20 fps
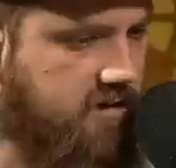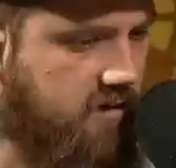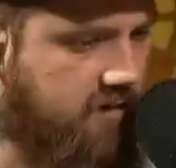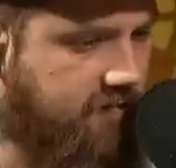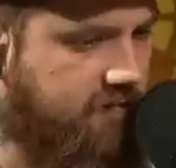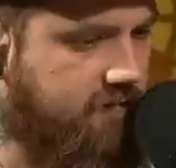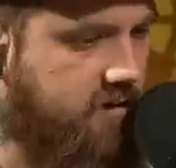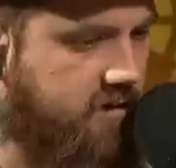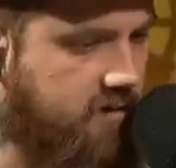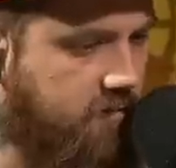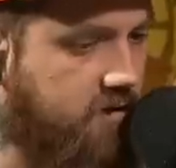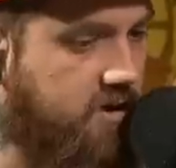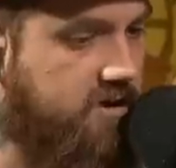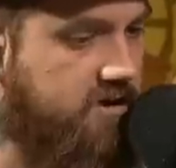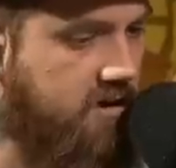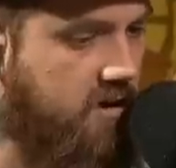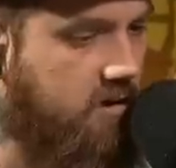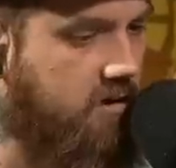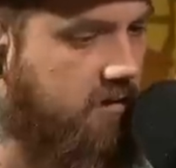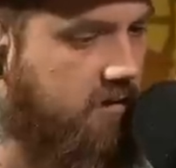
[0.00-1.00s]
so if, when when he
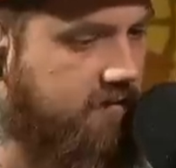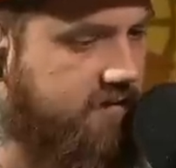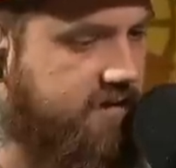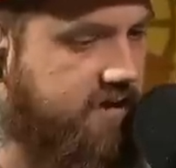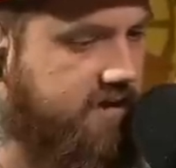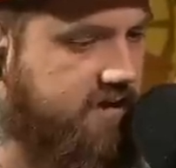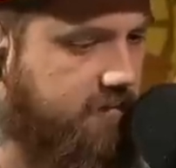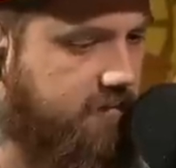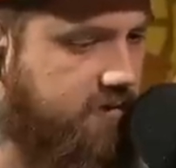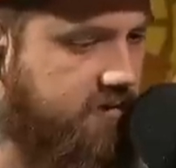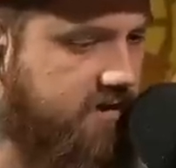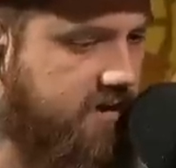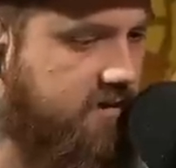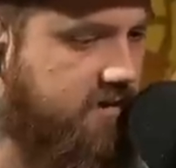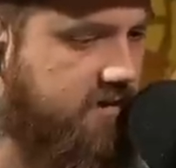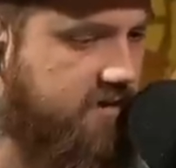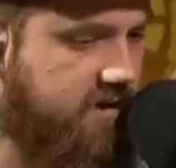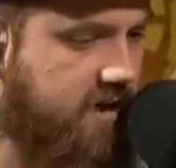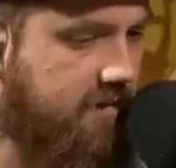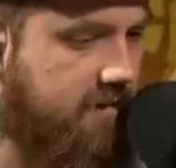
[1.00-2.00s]
saw over sixty percent
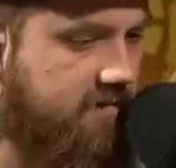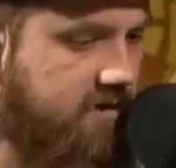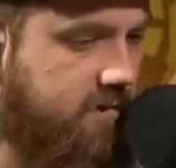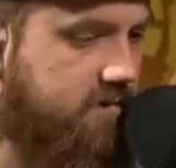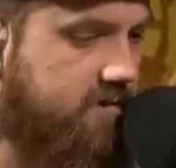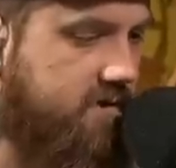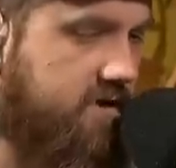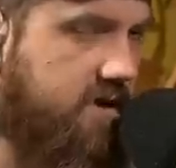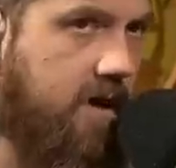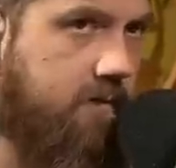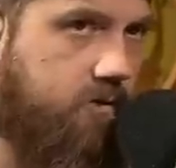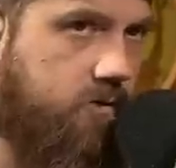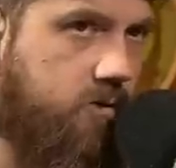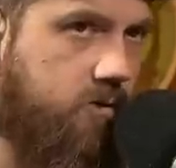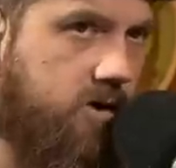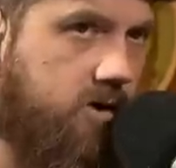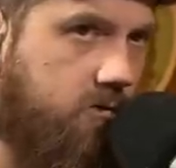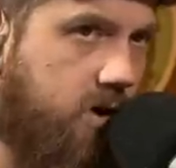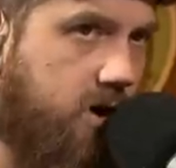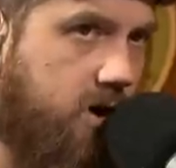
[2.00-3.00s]
of the snaps, he was a top
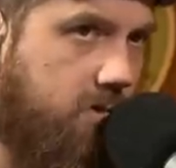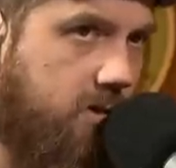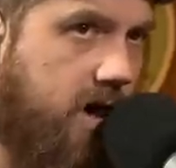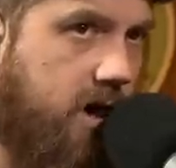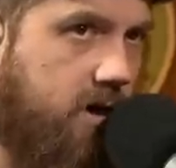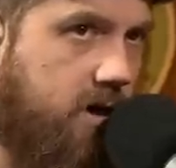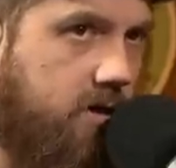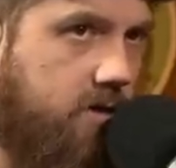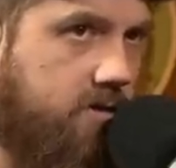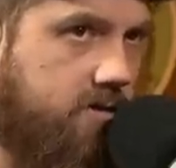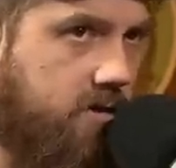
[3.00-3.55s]
twenty running back.